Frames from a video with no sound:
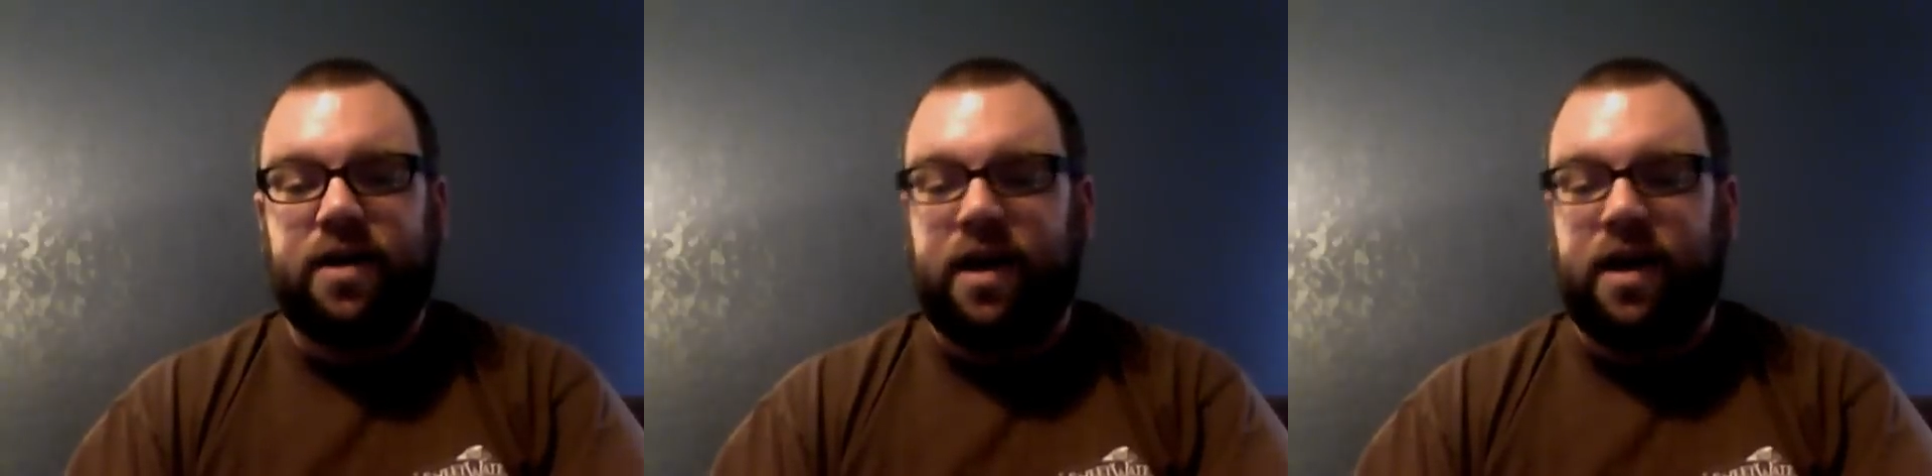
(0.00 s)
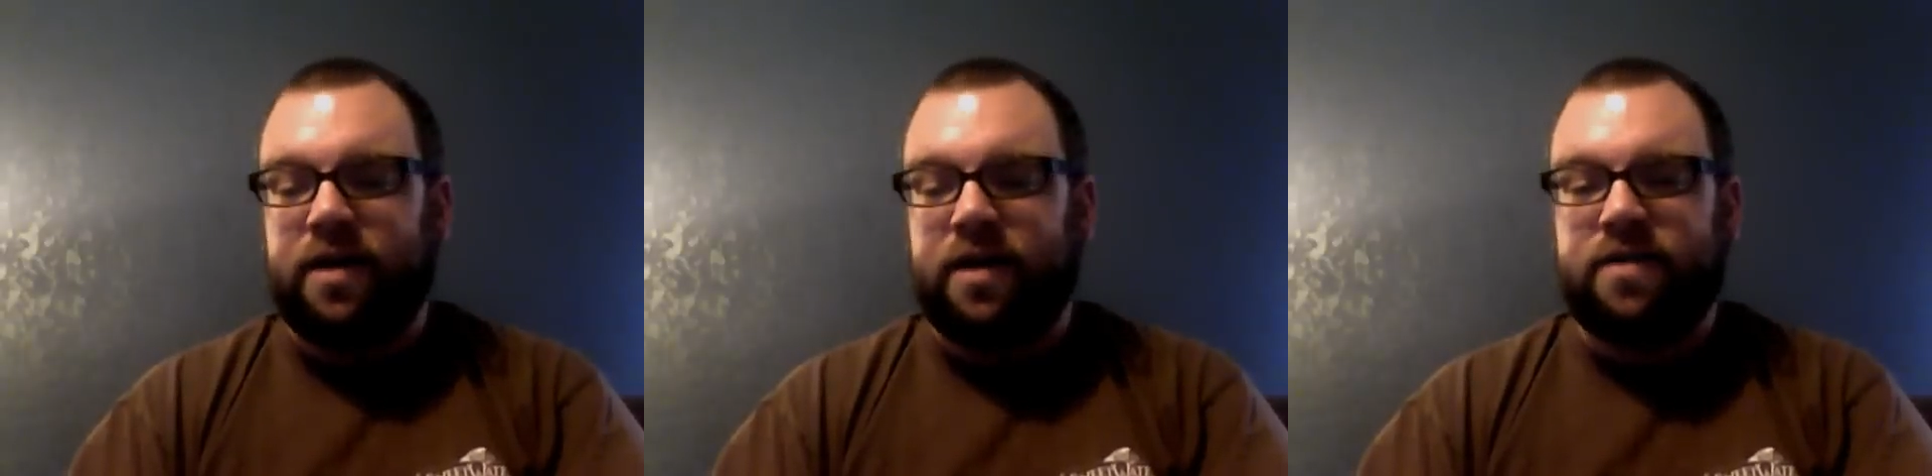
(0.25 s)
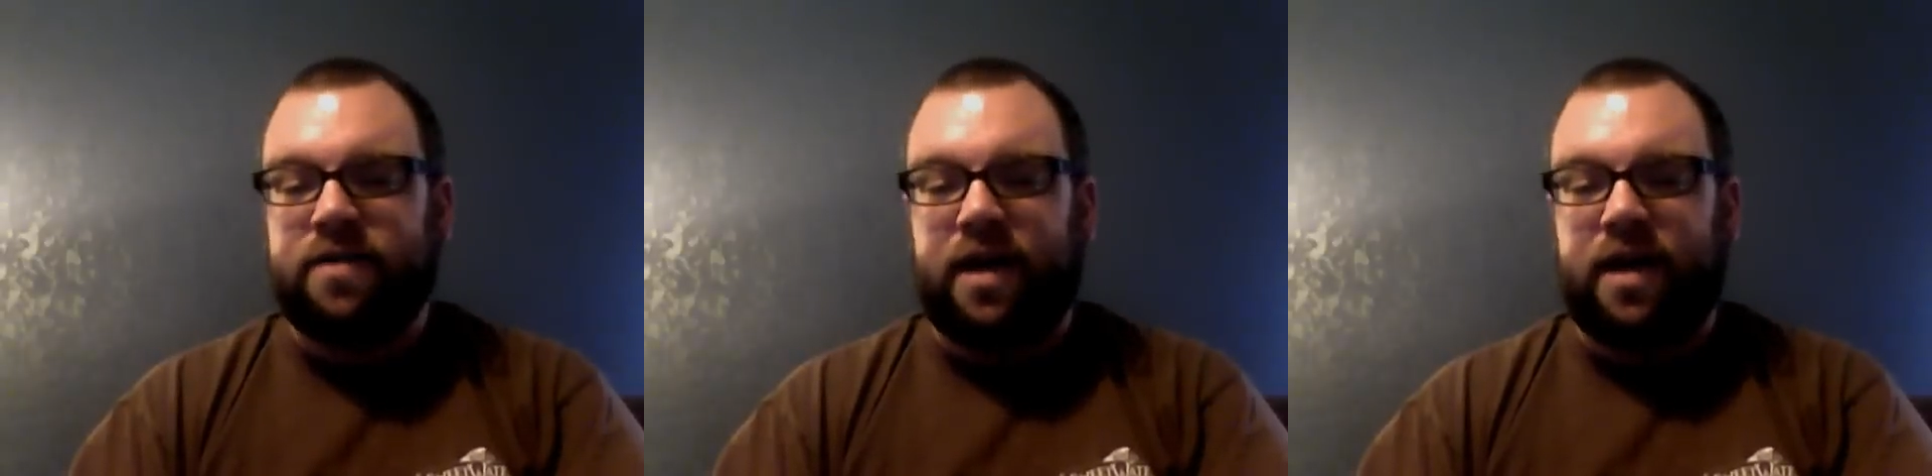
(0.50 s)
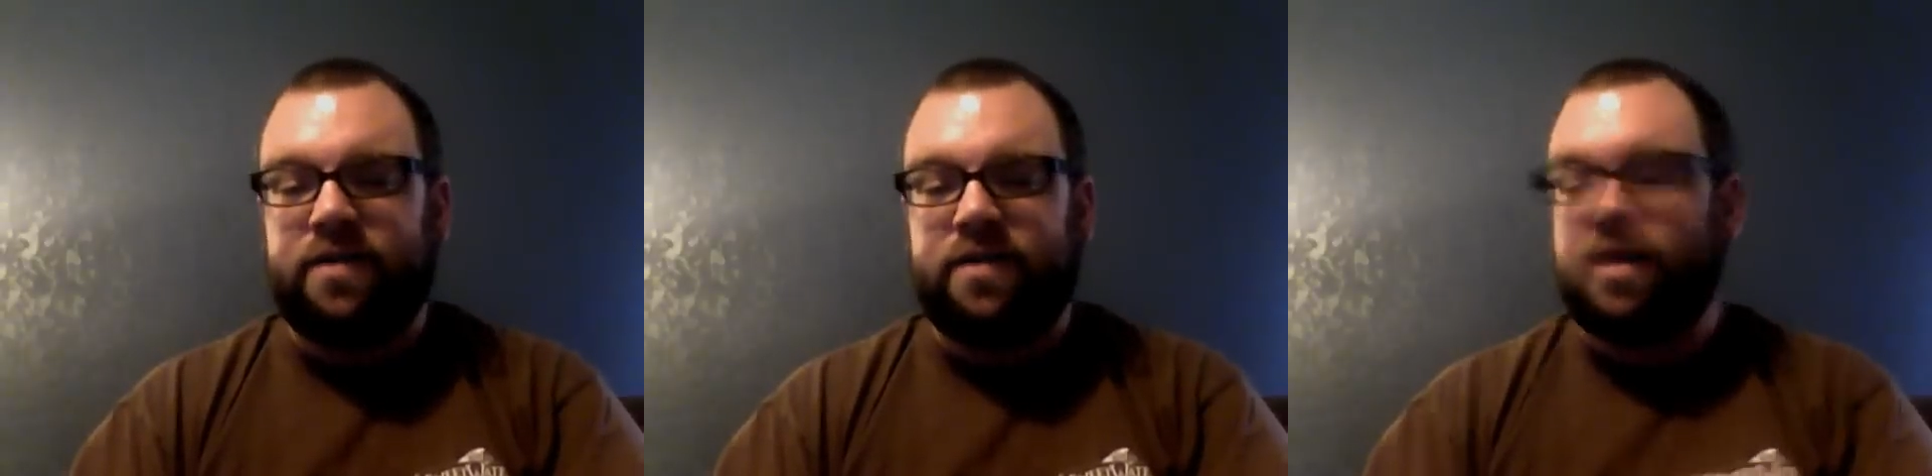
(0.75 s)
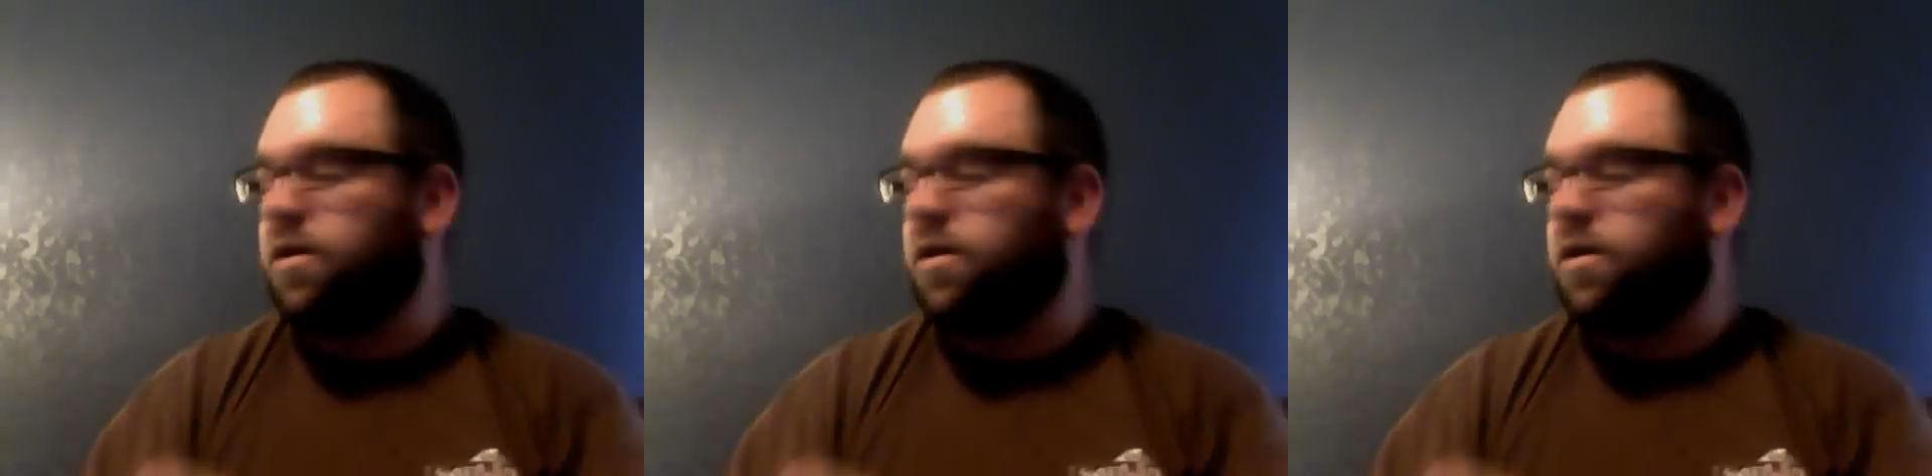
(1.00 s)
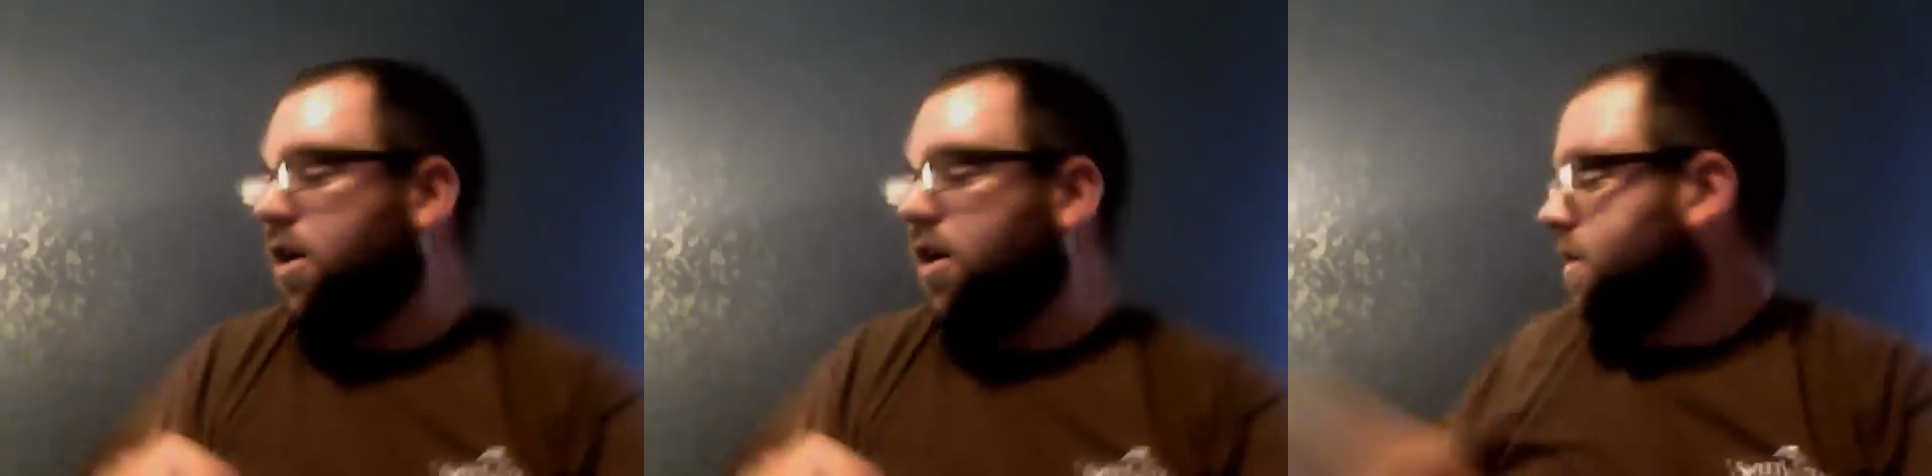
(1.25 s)
is a tequila
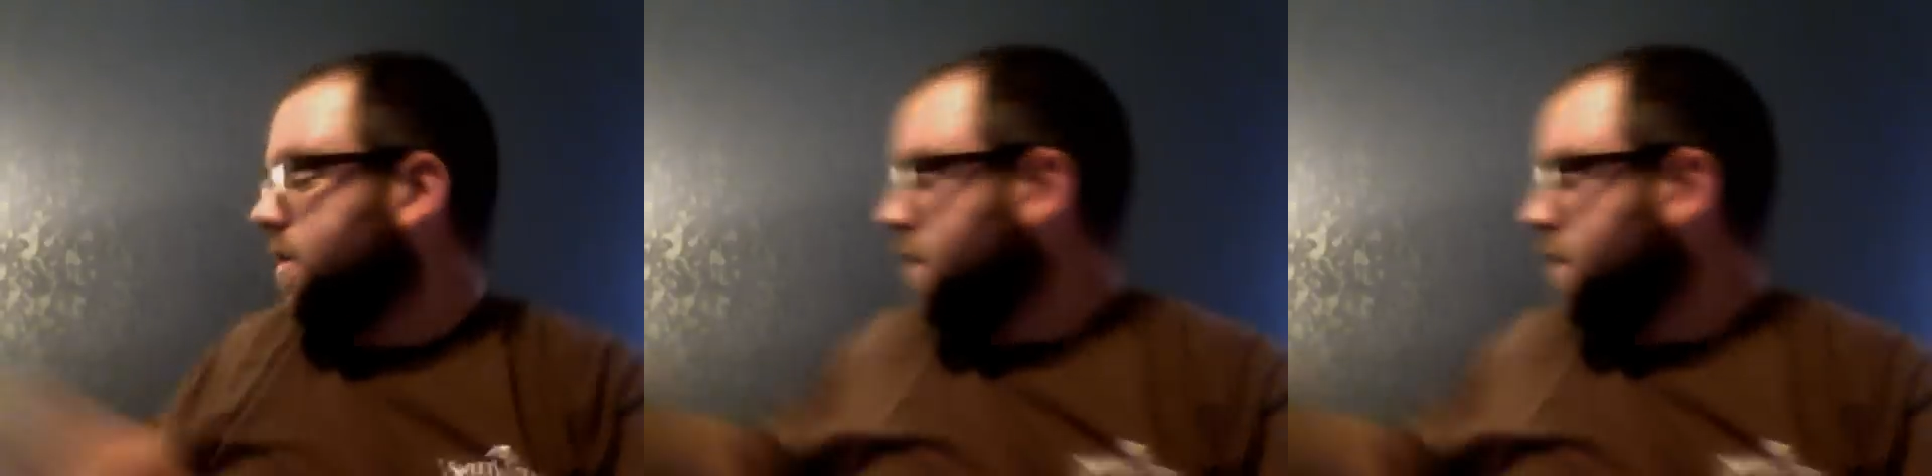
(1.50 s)
called